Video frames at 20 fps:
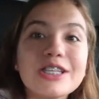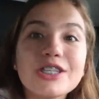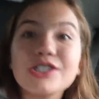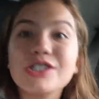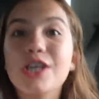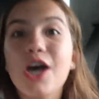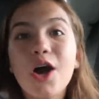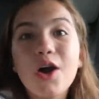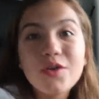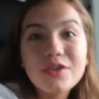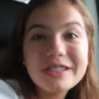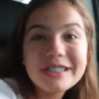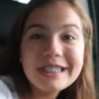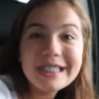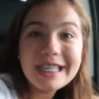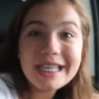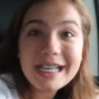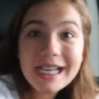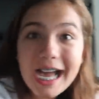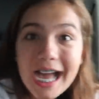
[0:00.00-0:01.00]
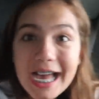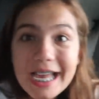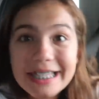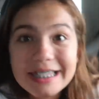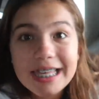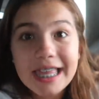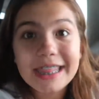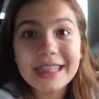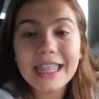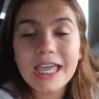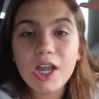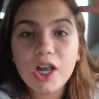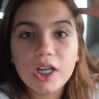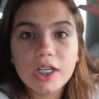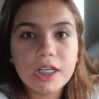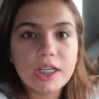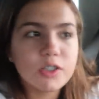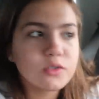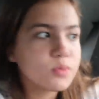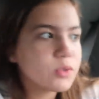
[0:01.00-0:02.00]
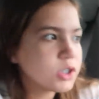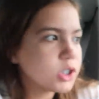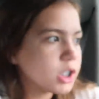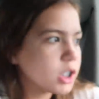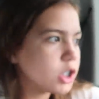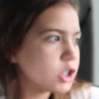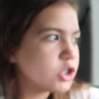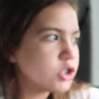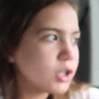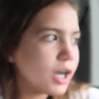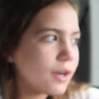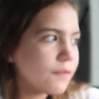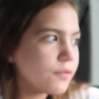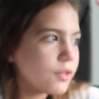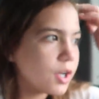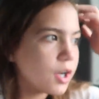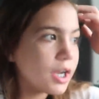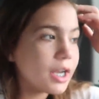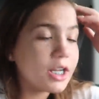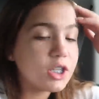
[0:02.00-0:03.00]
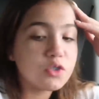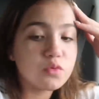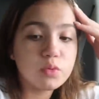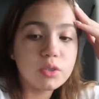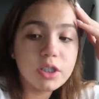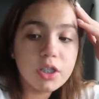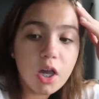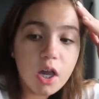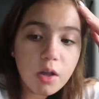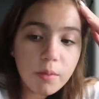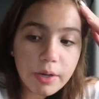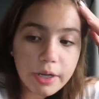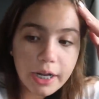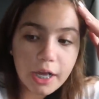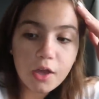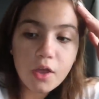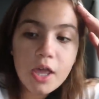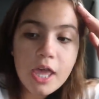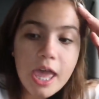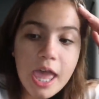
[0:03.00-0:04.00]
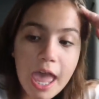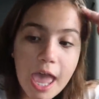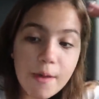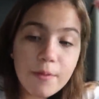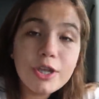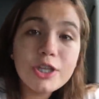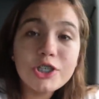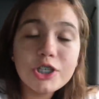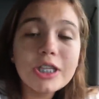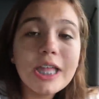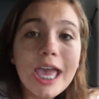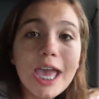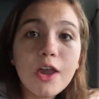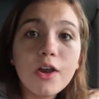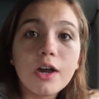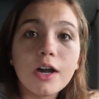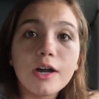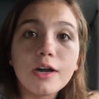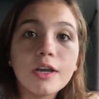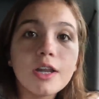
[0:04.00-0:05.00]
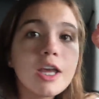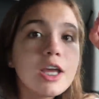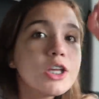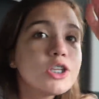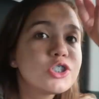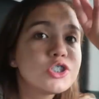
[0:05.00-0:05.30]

So see you guys there because we're gonna drive there and it's really hot right now. I'm gonna turn the air on.